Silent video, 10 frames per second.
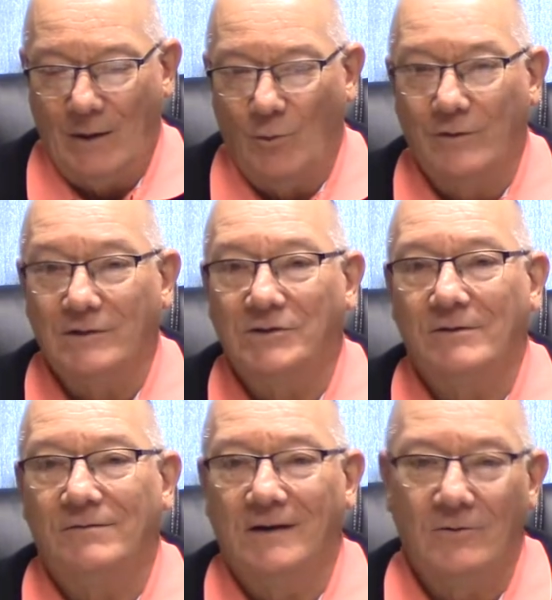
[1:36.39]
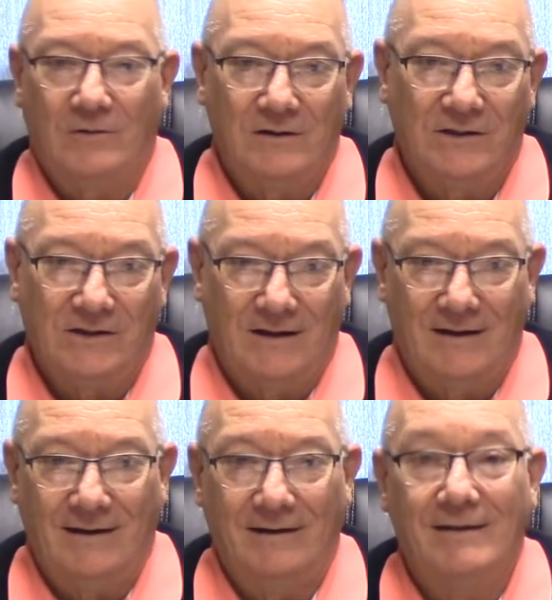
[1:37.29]
I want us to focus
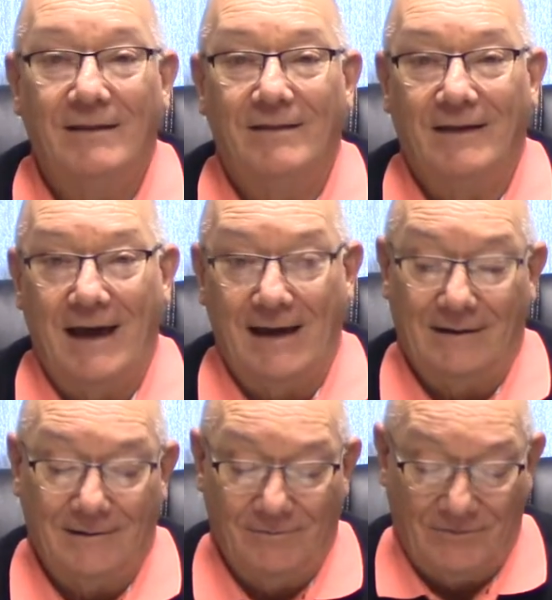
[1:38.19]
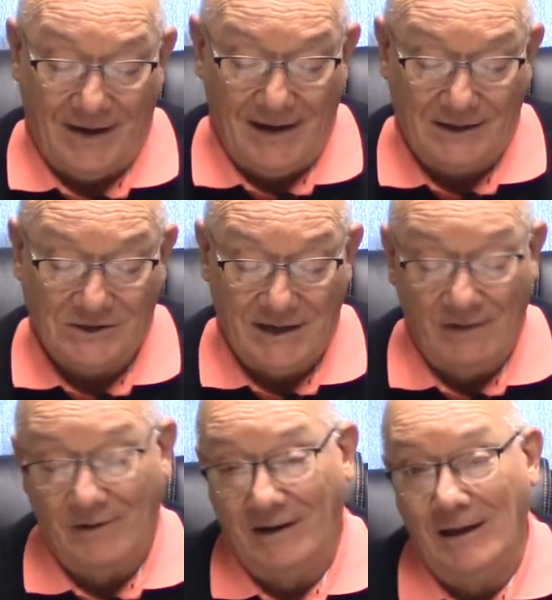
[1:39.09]
on that,
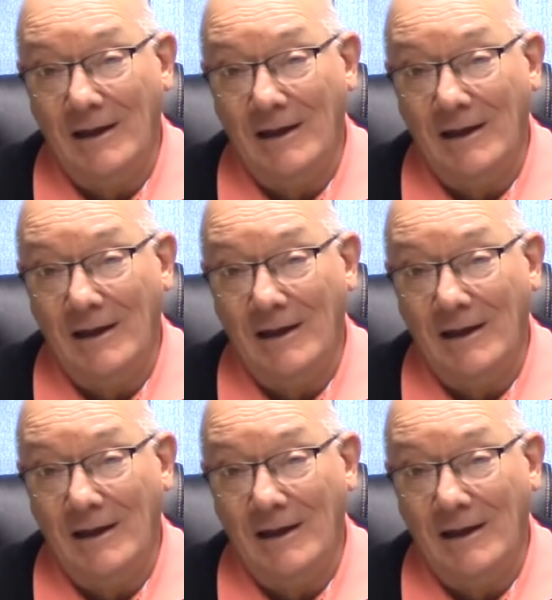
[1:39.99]
Thanksgiving.